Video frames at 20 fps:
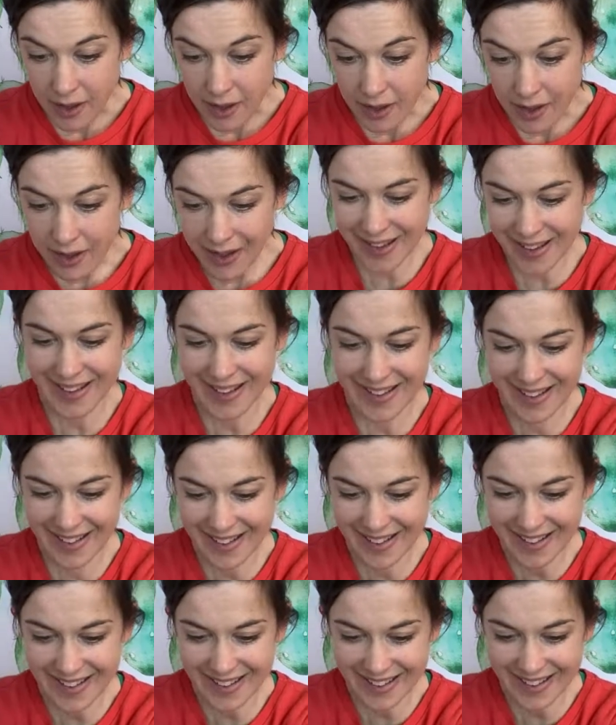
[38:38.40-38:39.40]

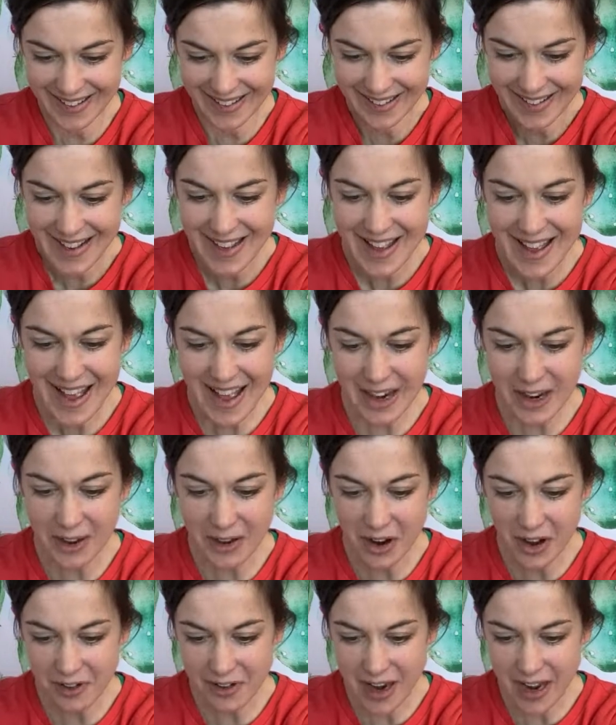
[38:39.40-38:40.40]
Hello,
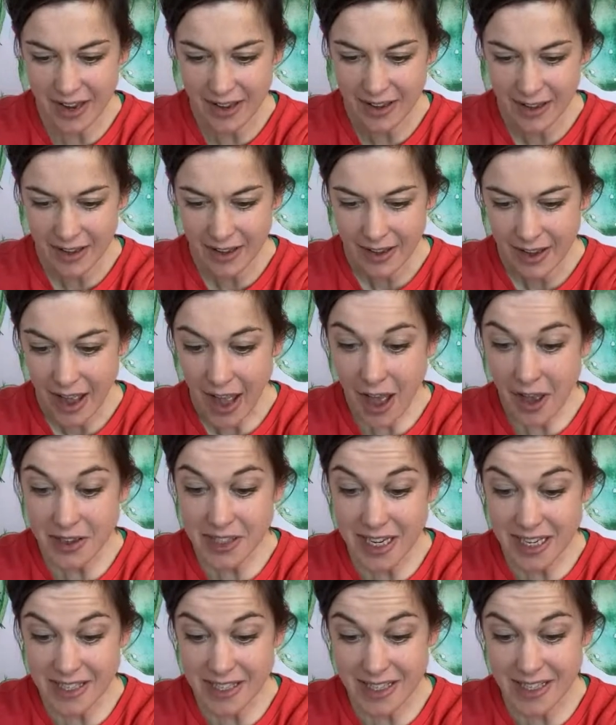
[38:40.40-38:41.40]
Laurie. Oh,
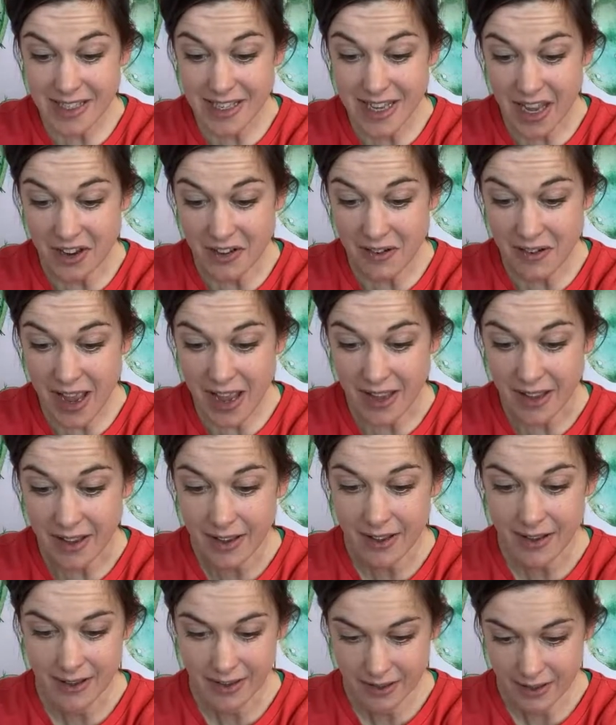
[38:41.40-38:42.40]
Jessica's here, great.
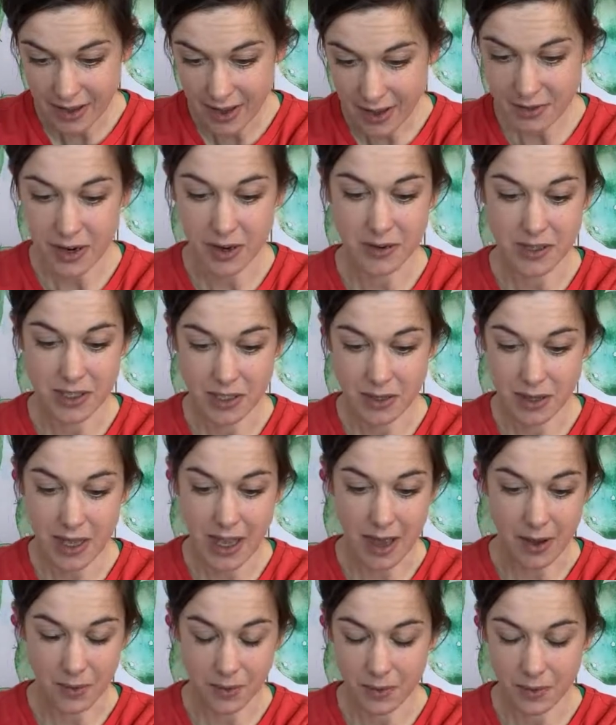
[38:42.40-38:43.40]
Oh no,
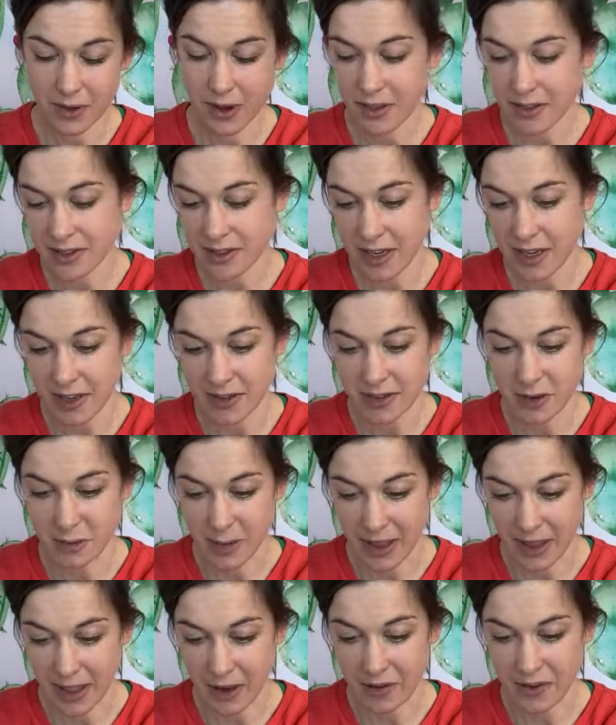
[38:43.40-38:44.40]
I knew
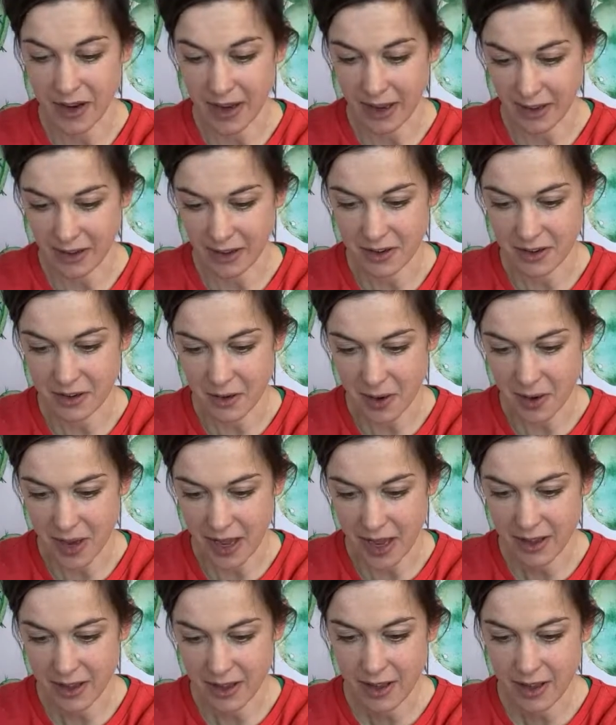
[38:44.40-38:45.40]
about that already. I knew you were
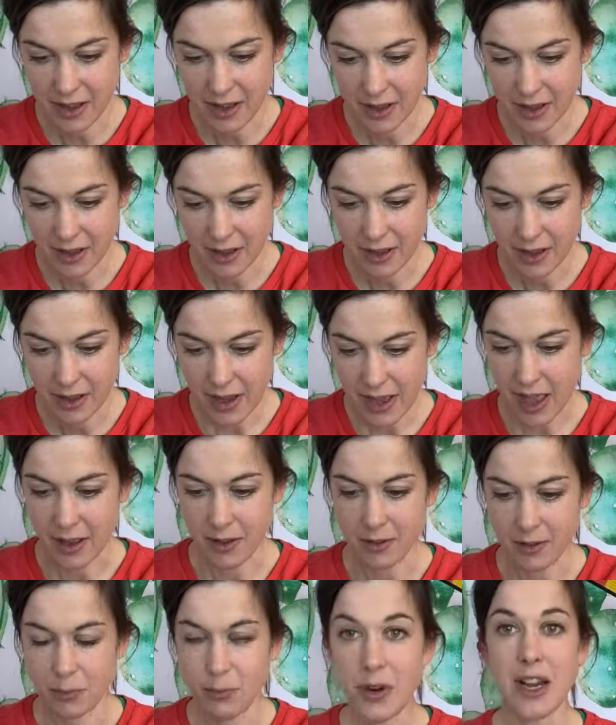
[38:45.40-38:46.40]
here.
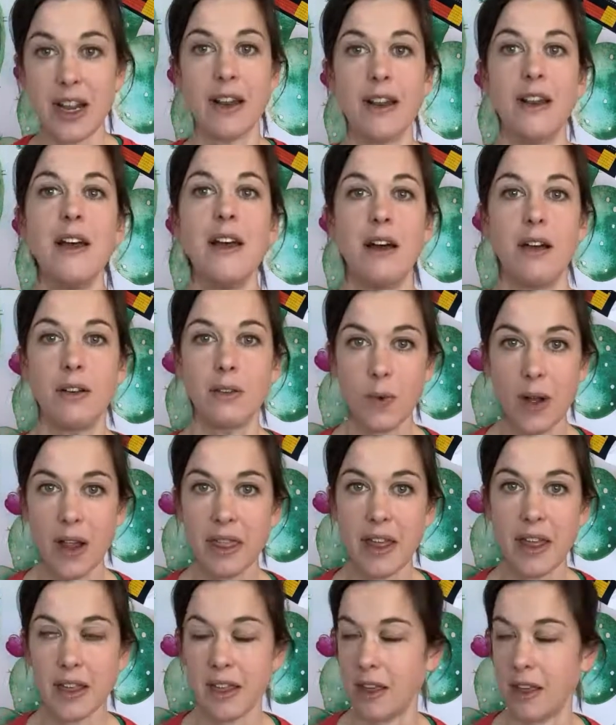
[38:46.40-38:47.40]
Okay, brilliant. Oh, well,
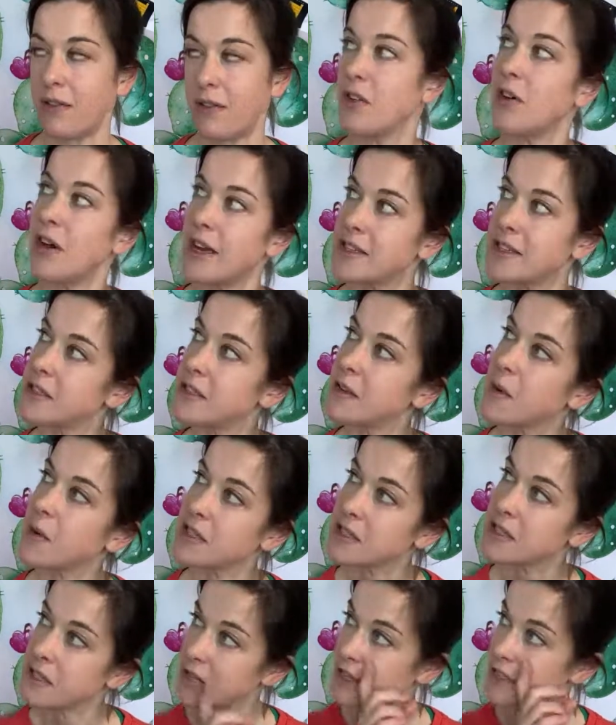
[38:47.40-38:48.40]
thank you for your excellent
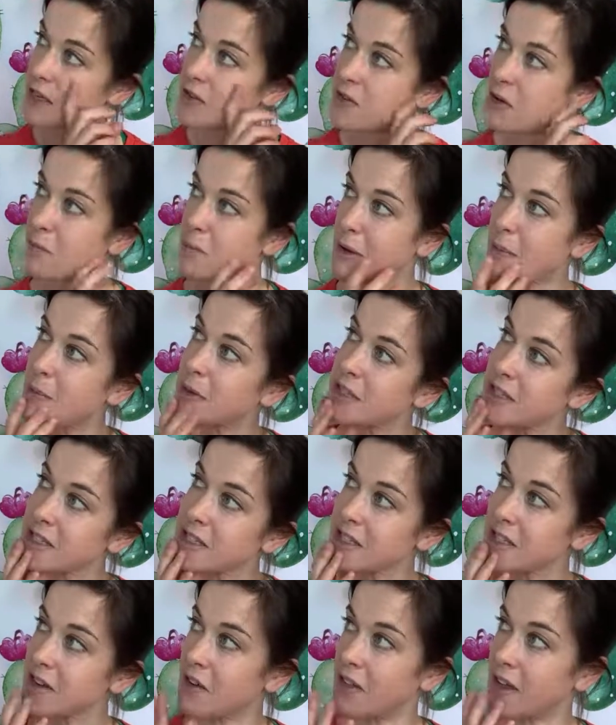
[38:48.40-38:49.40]
question. Yes, I'll remember to
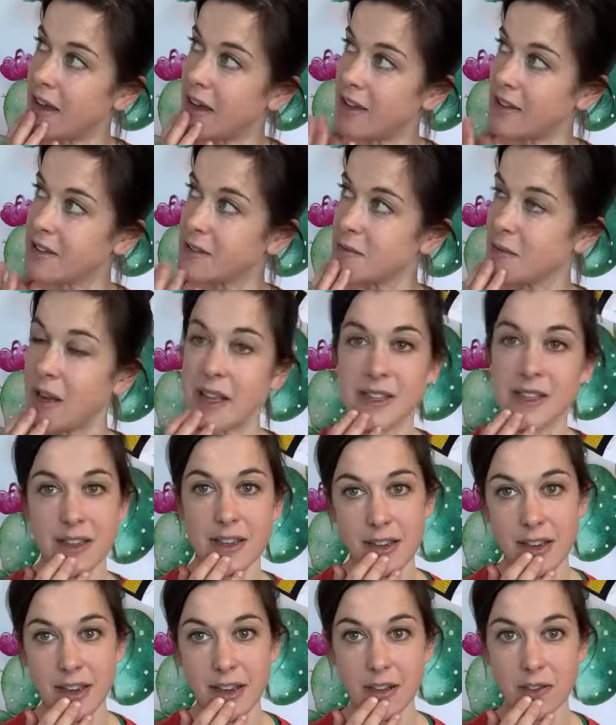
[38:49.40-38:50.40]
slot that into a
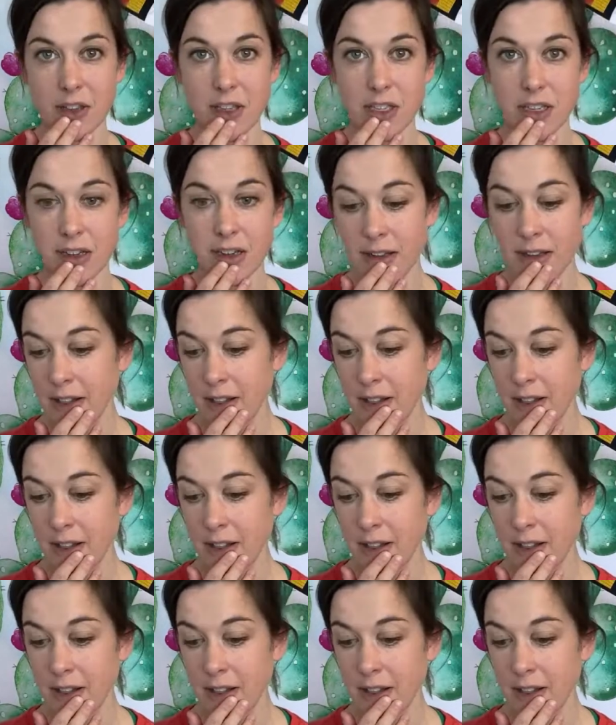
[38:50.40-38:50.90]
lesson in the future.